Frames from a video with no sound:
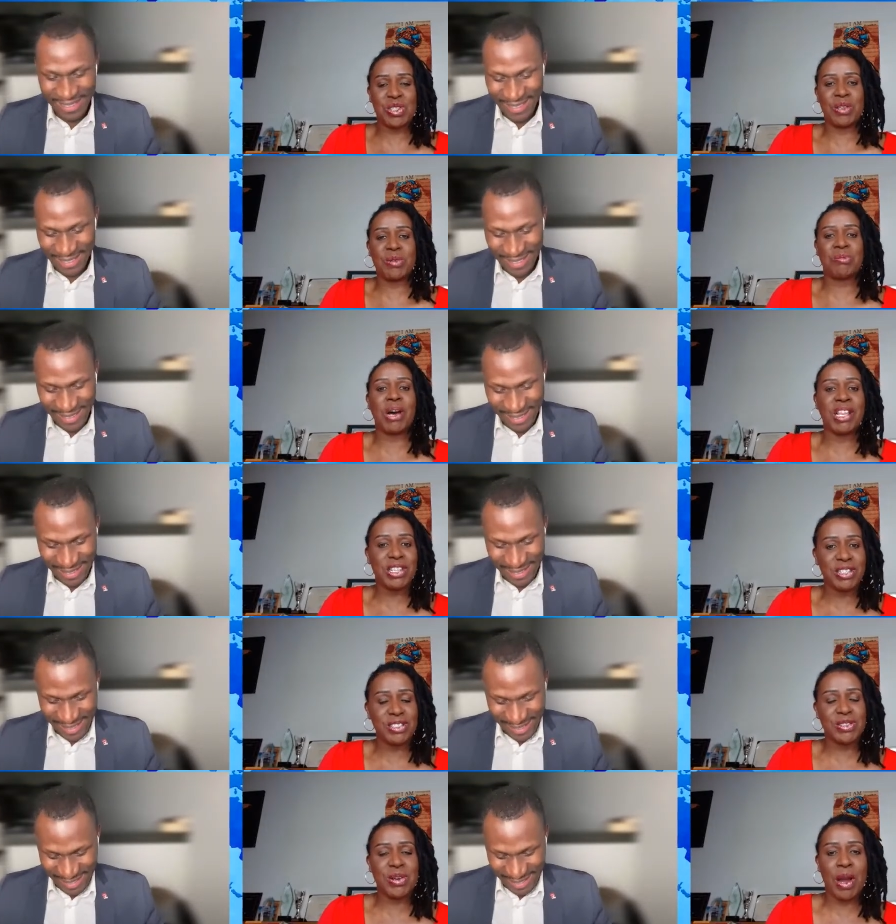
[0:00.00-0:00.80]
Speaker 1: to the
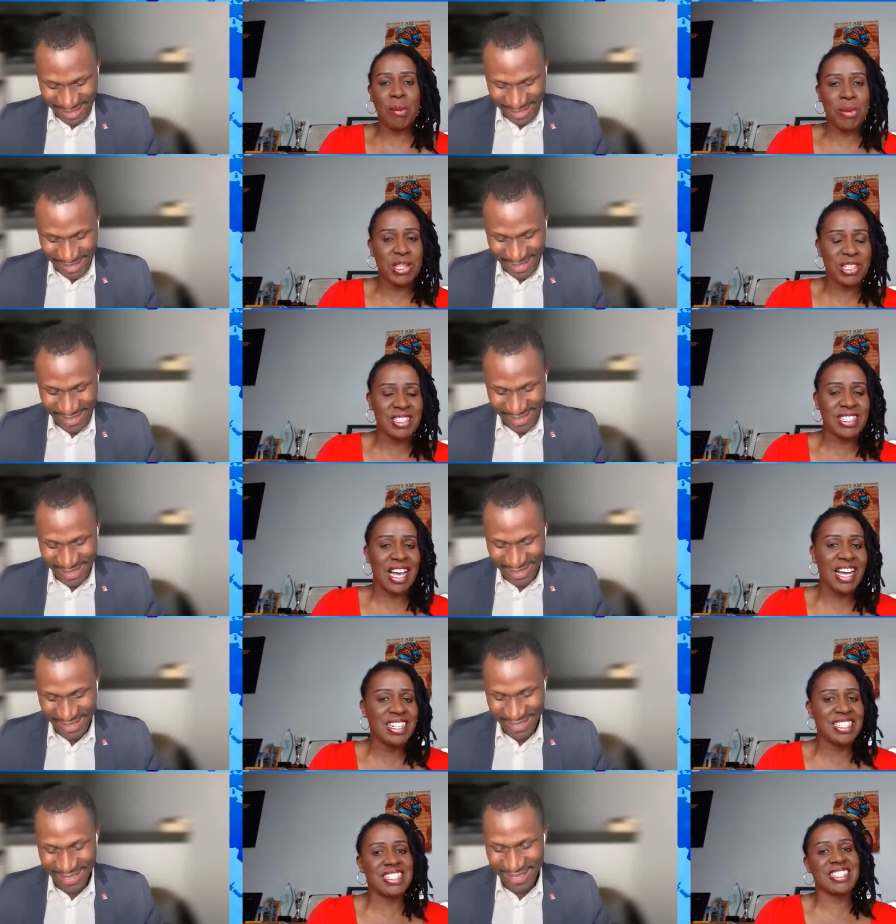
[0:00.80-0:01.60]
mothers, grandmothers,
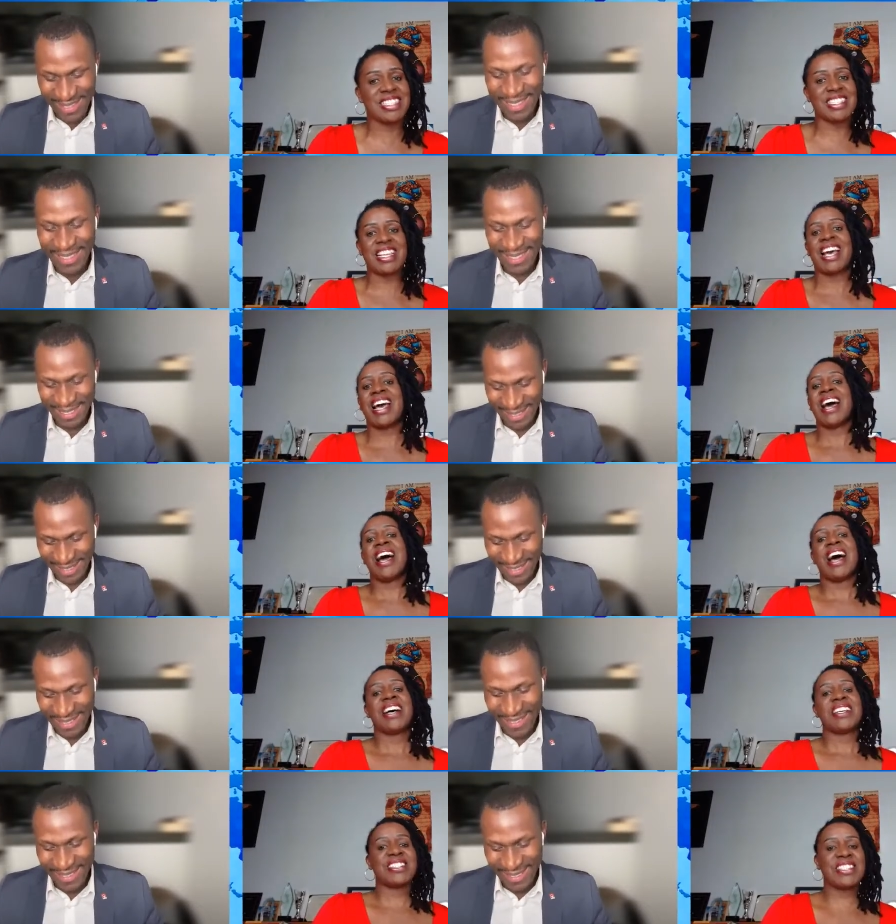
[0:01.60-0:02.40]
aunties,
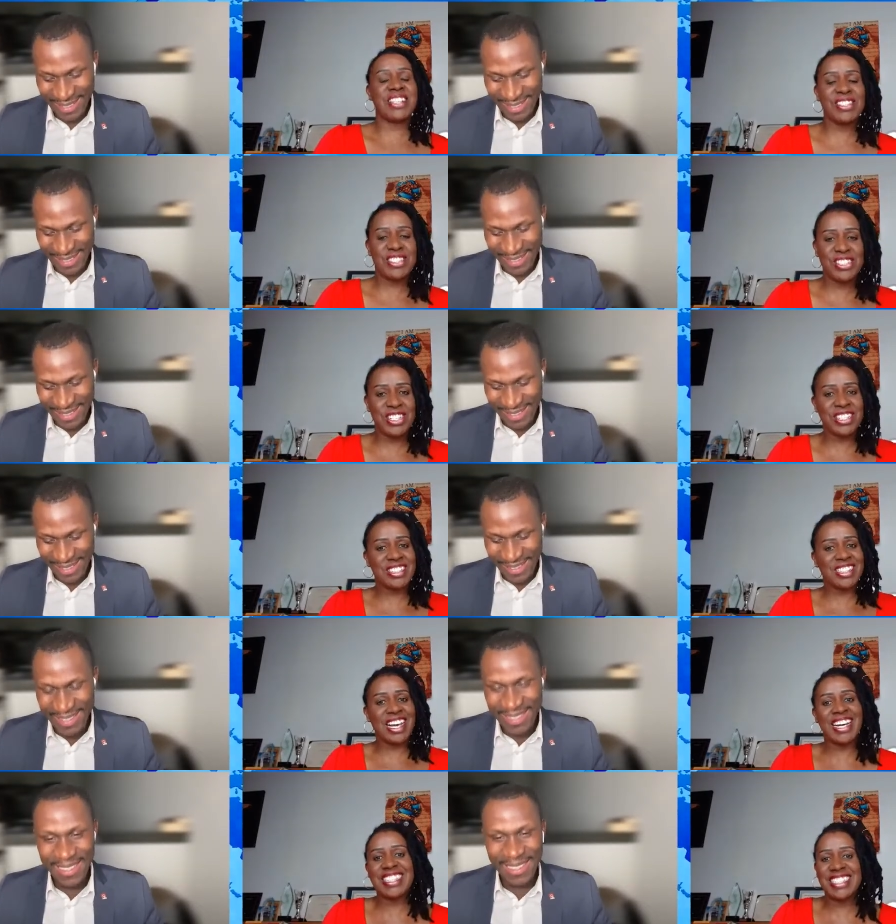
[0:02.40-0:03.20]

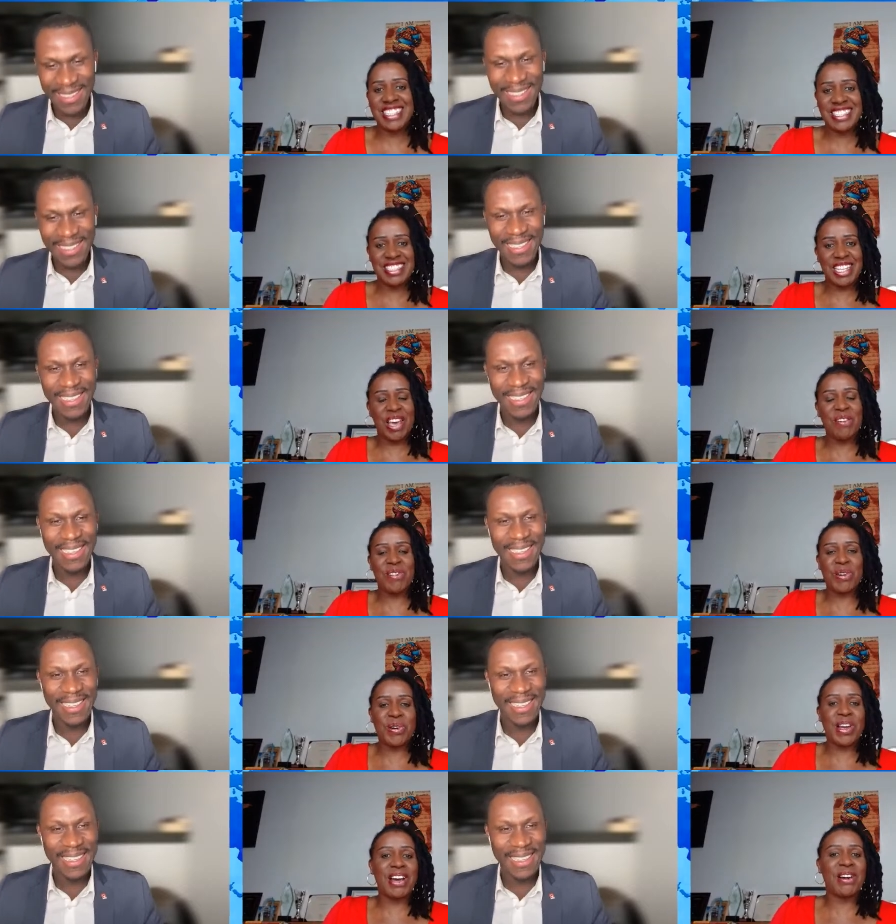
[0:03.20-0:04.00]
sisters, cousins
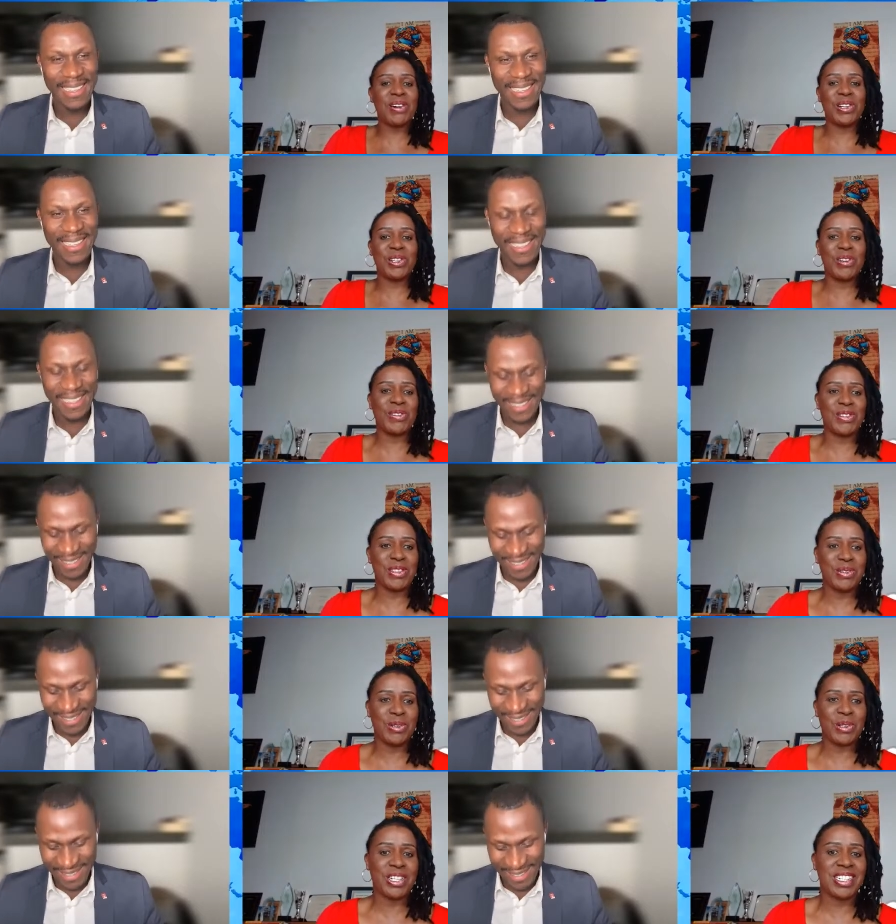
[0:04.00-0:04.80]
everywhere all over
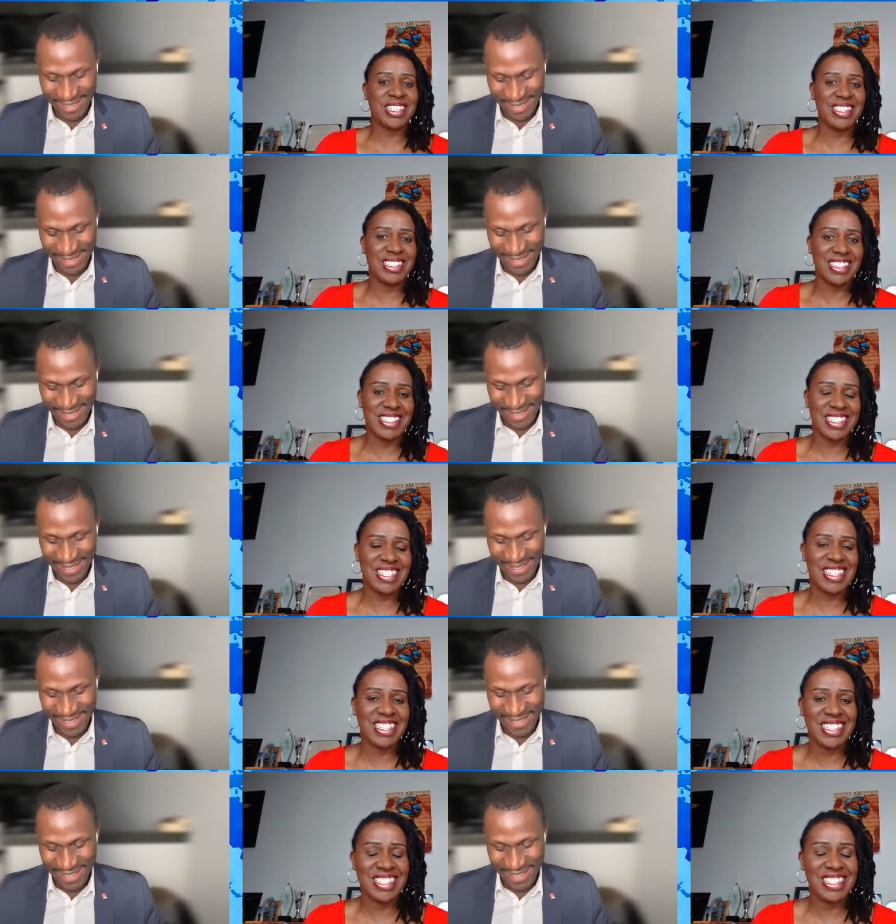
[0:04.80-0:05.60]
the world
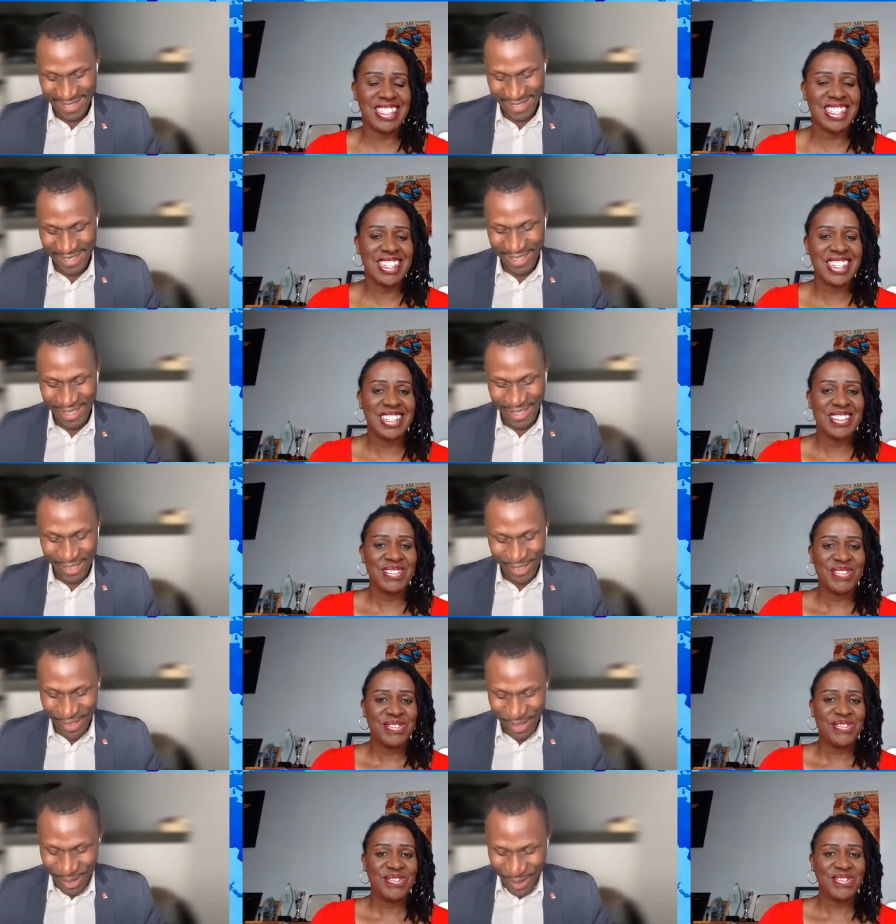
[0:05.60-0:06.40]

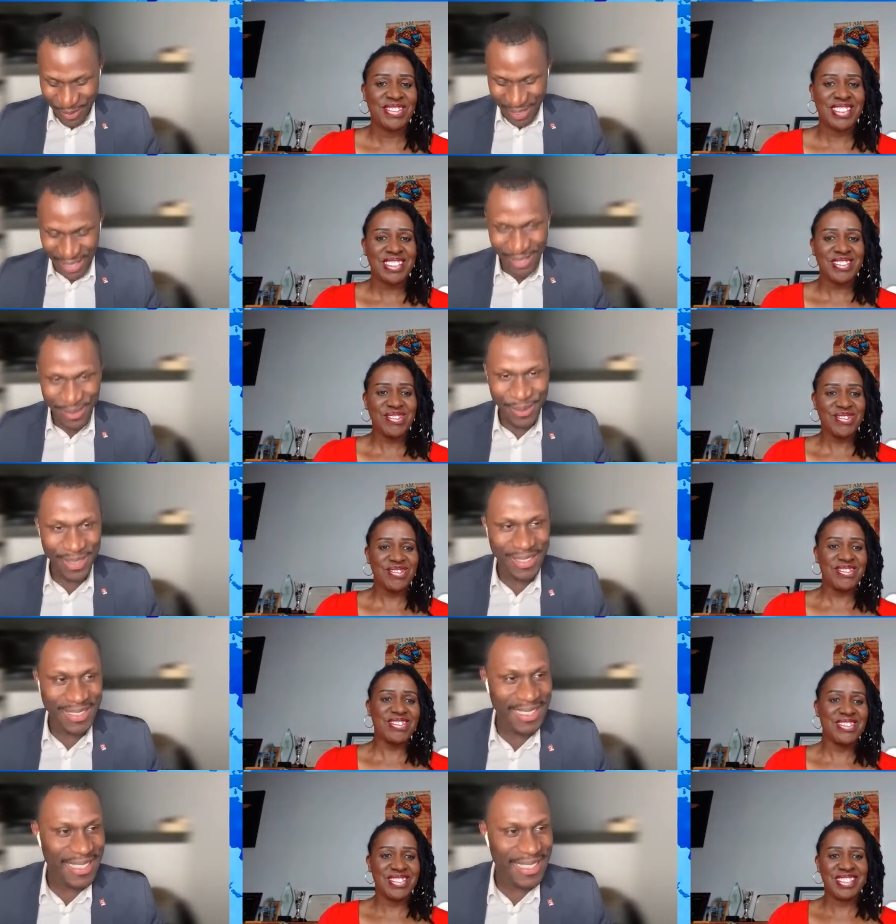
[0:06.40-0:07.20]
Speaker 2: all over the
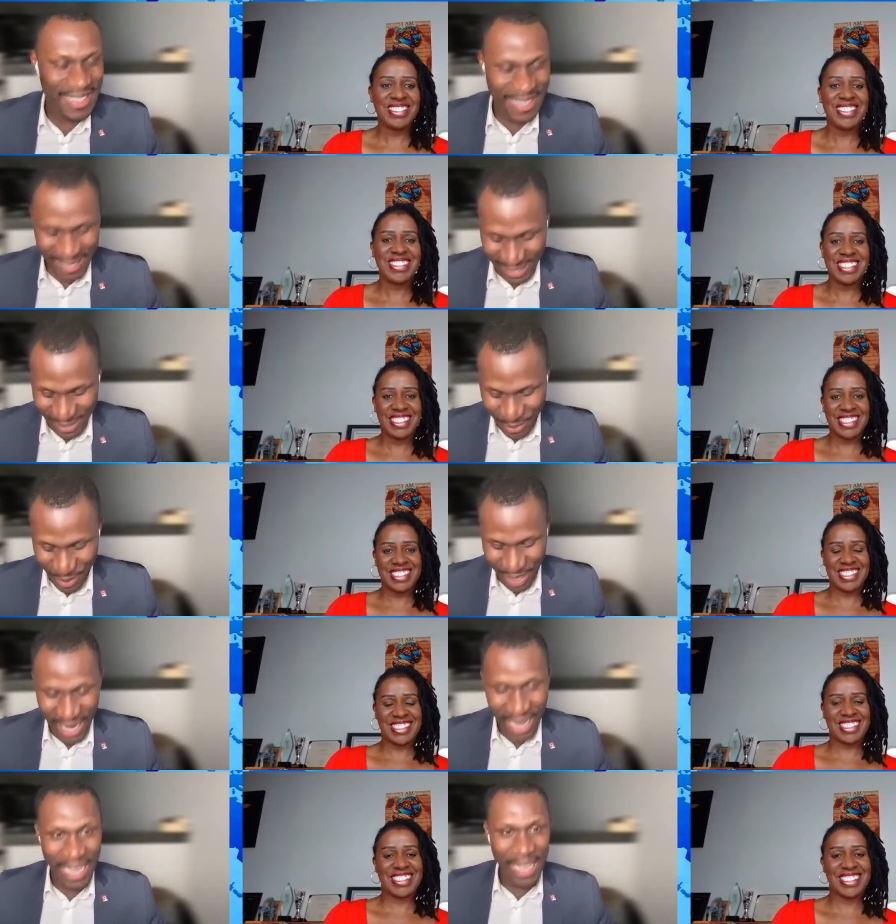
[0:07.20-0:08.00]
world. Indeed,
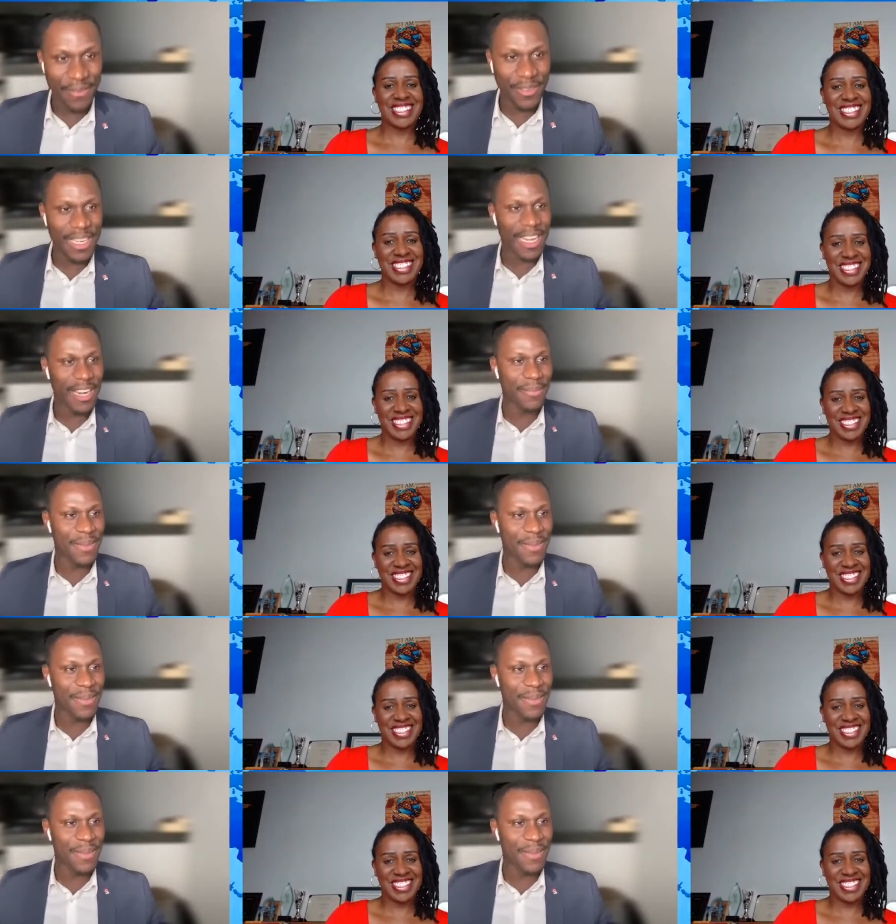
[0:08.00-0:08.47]
we are having an